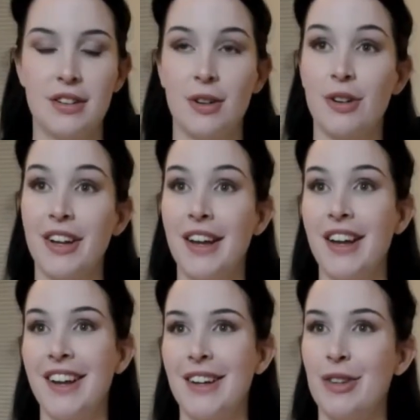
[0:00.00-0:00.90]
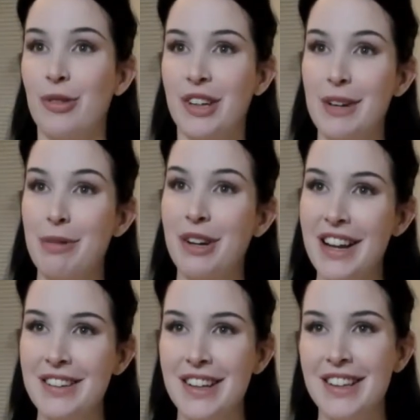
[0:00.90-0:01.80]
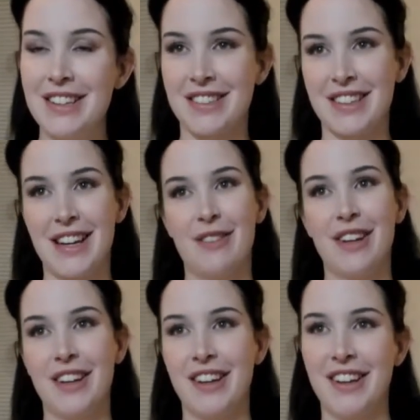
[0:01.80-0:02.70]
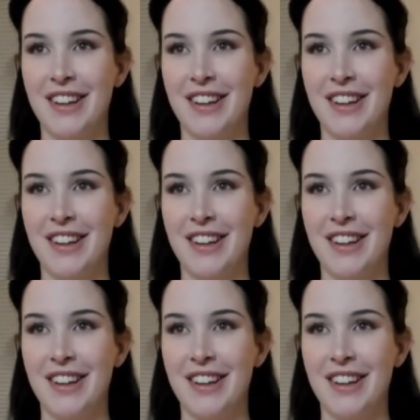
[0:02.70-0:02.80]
So we're gonna put our hands like this, kind of like